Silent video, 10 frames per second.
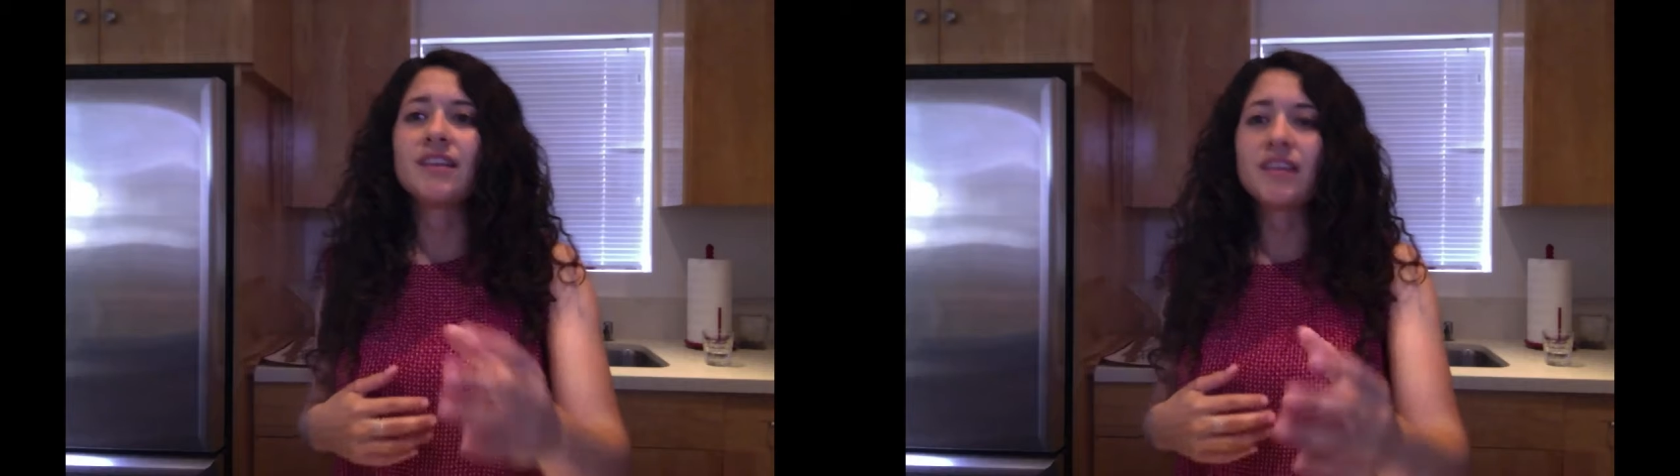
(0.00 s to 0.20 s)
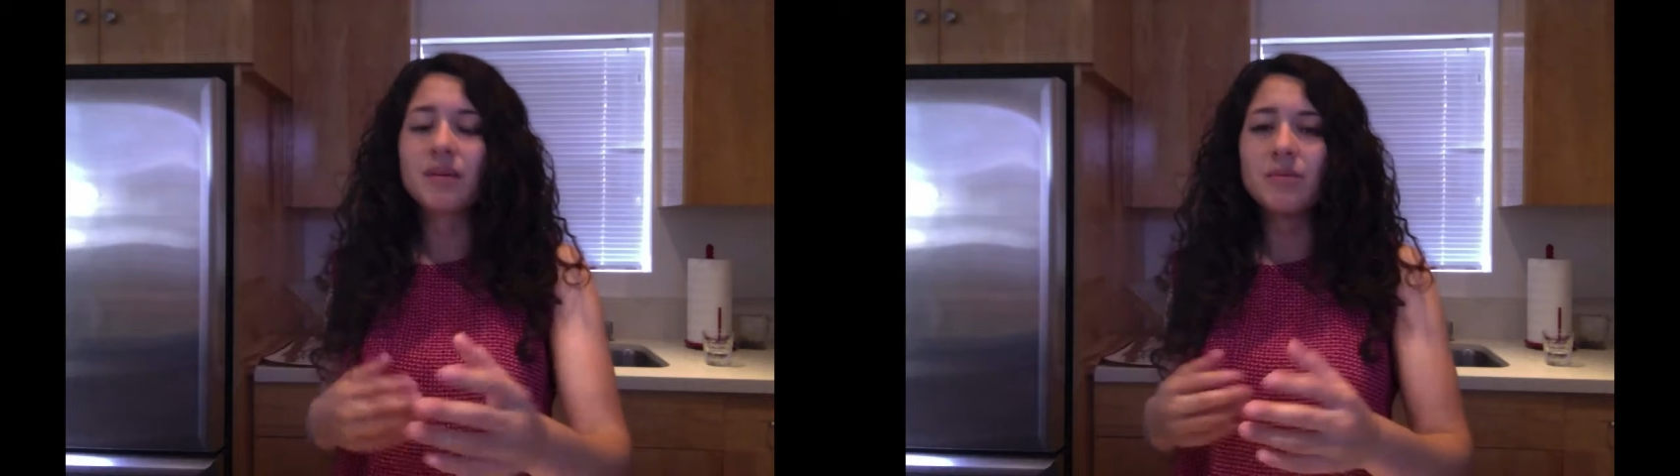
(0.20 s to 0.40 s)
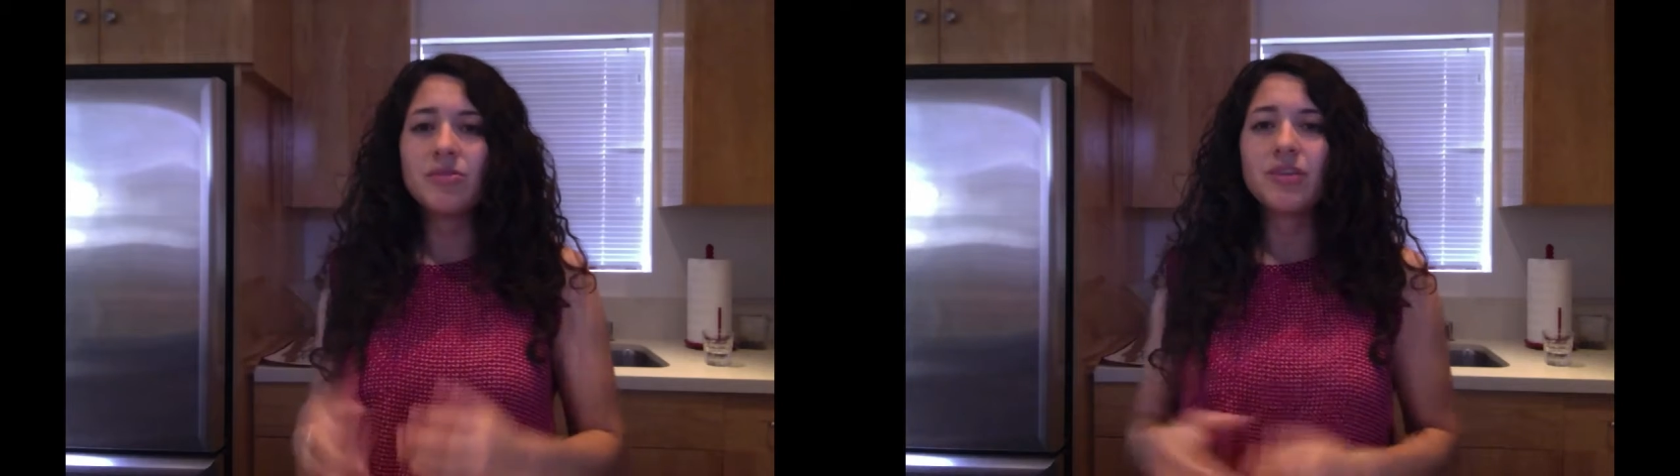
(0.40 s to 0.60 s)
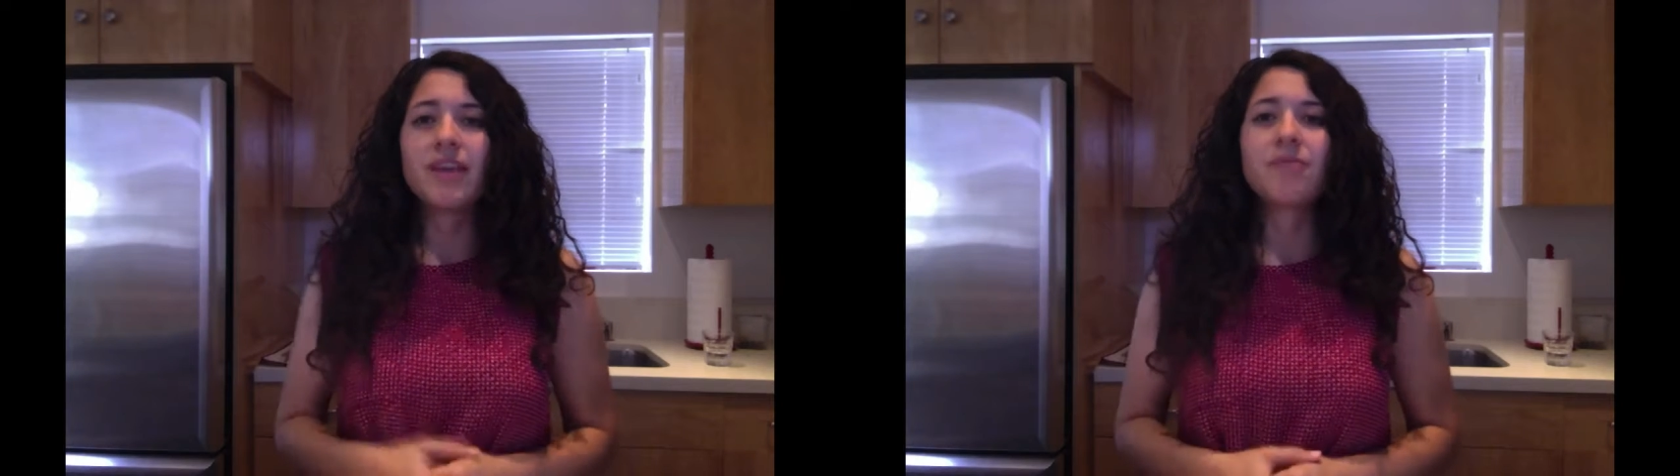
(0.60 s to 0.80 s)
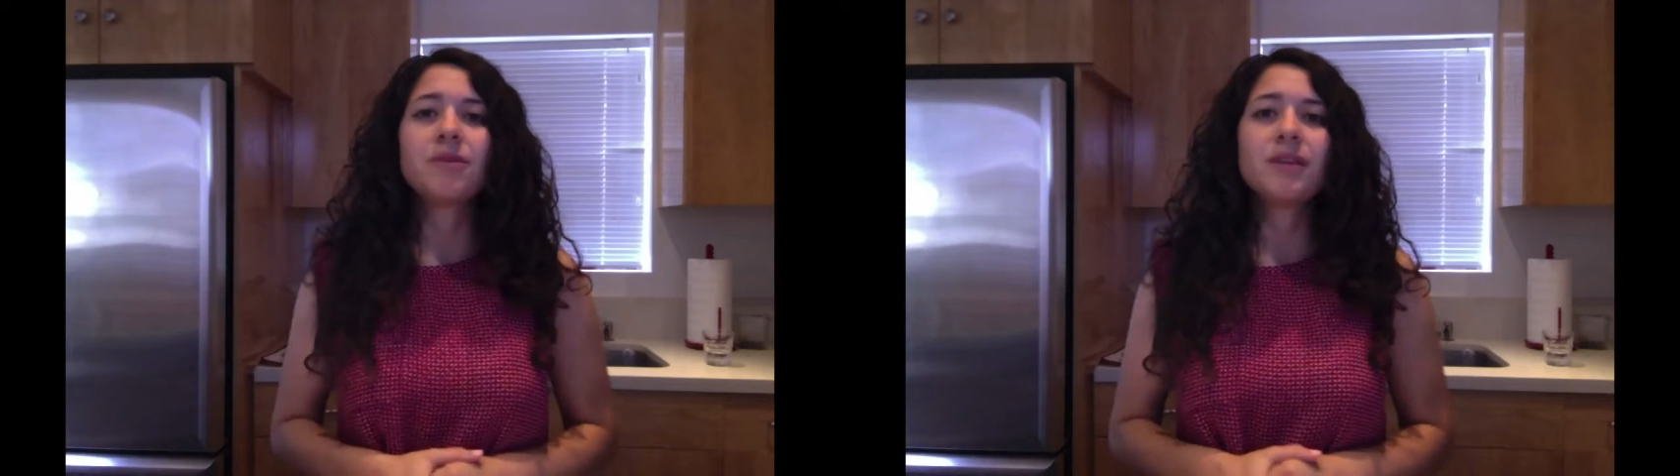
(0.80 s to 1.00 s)

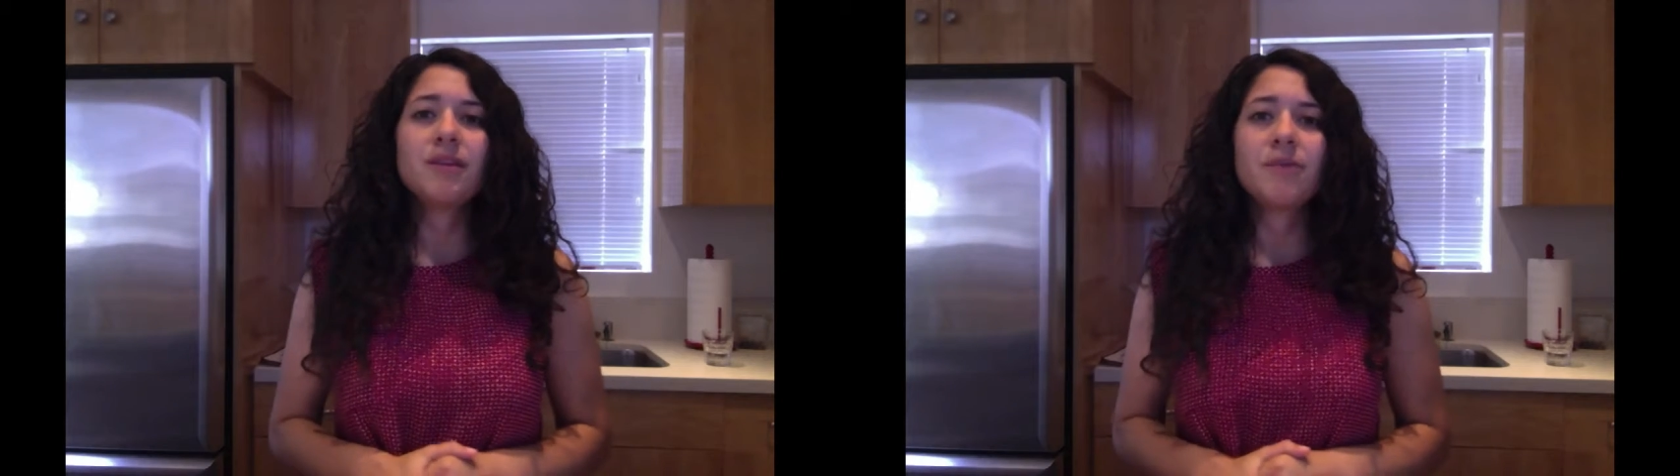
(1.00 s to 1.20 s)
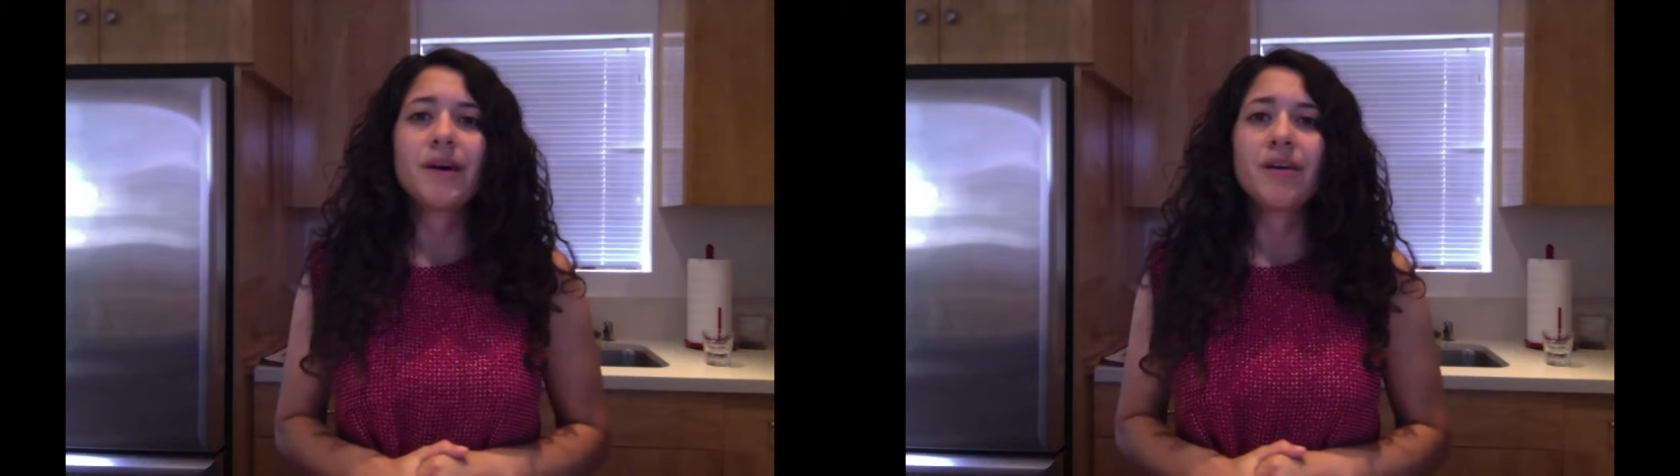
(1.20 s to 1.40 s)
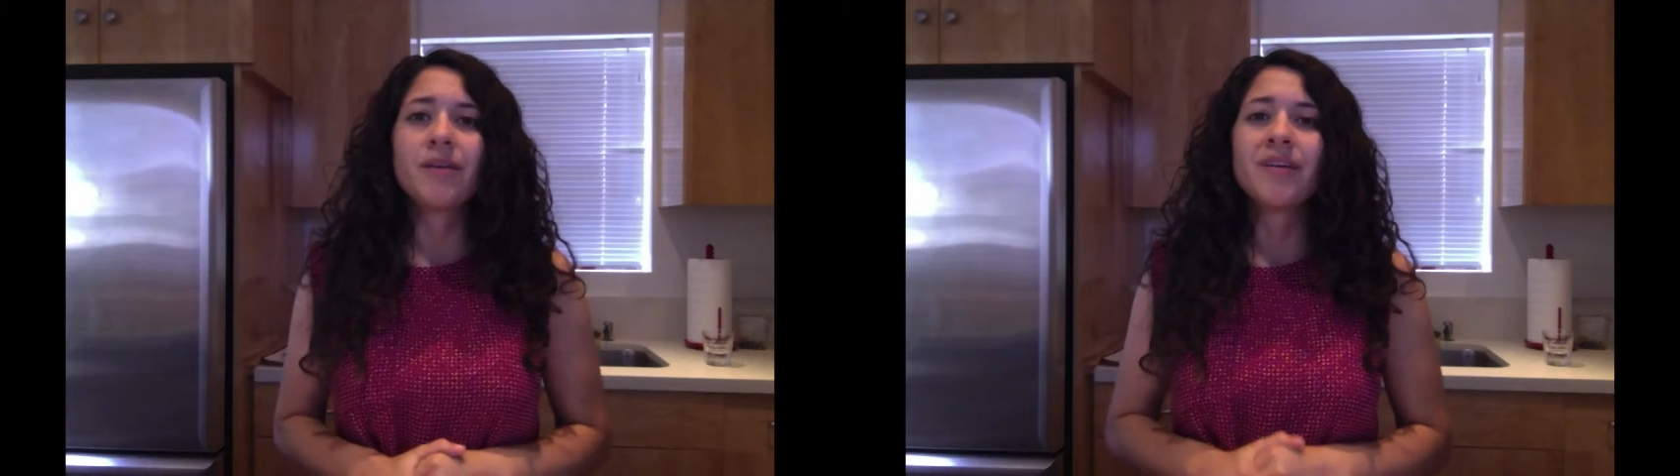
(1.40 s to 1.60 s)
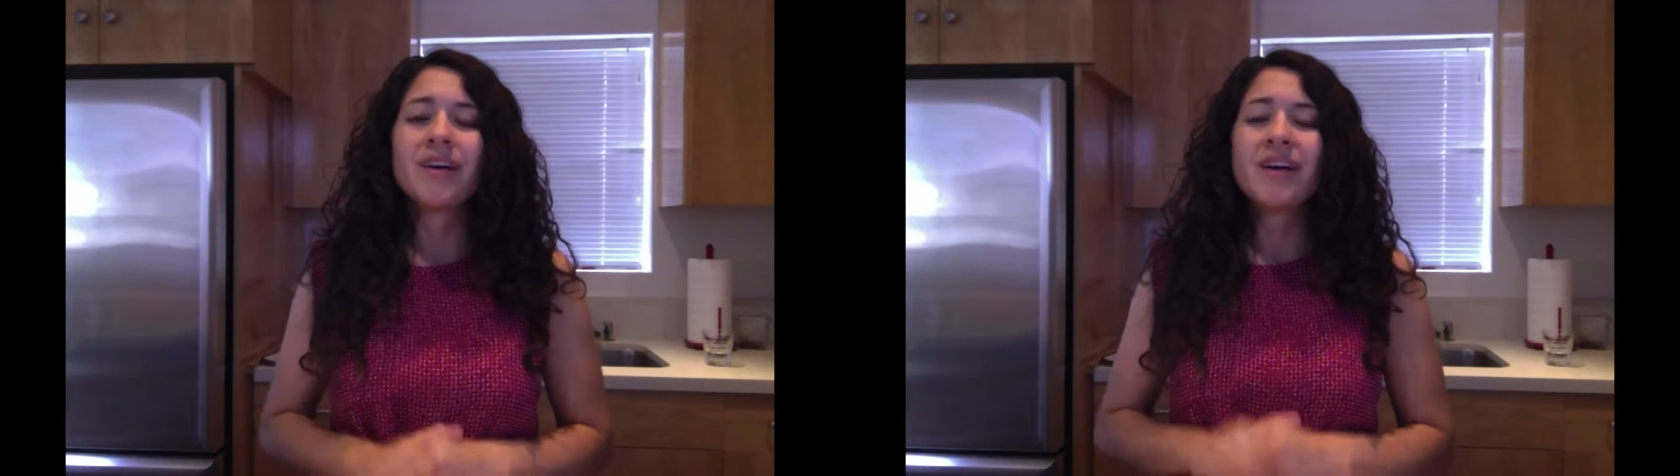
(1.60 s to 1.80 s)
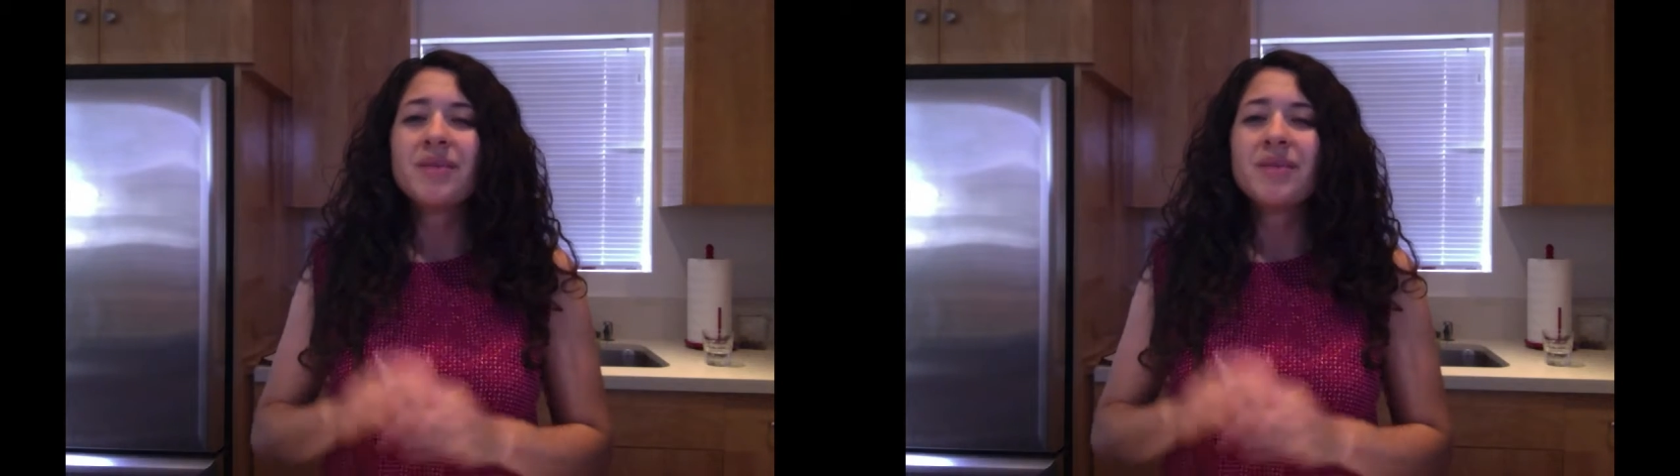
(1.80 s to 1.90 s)
communicate really well,